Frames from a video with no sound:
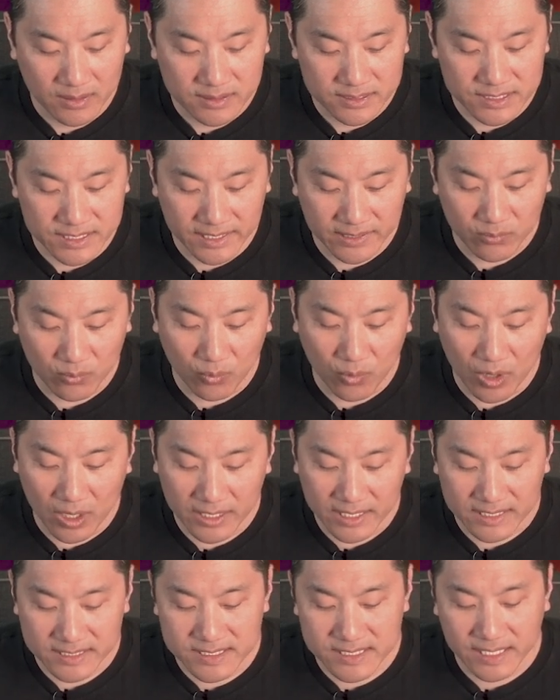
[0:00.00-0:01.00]
seat
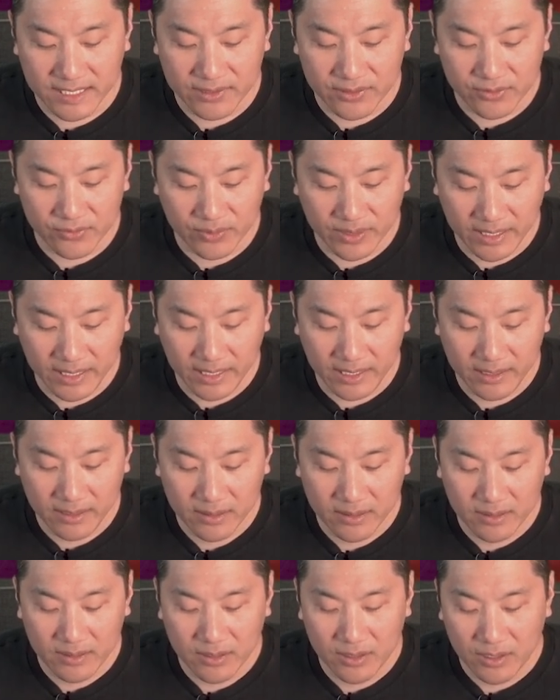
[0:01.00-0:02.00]
1 and seat 3.
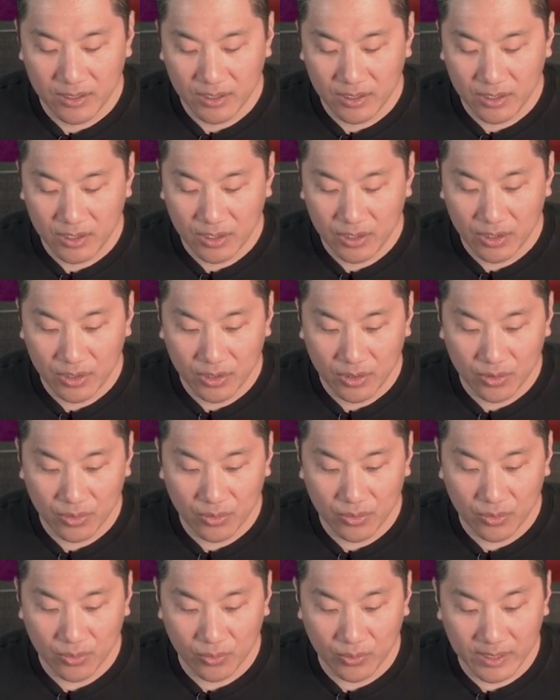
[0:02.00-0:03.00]

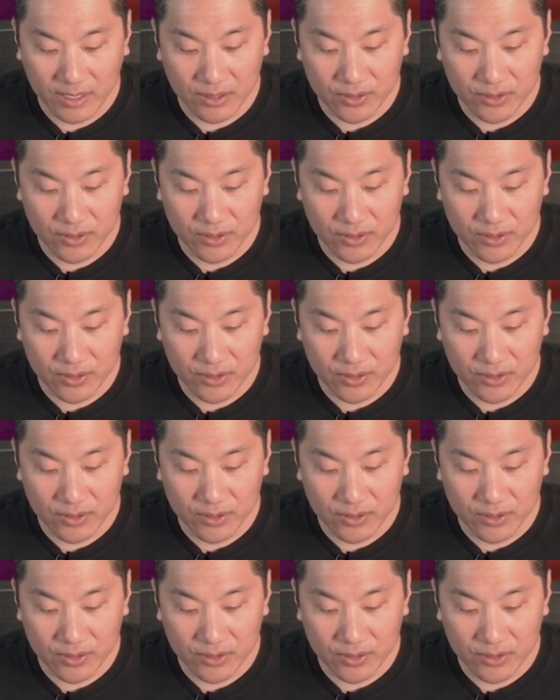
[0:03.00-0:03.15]
We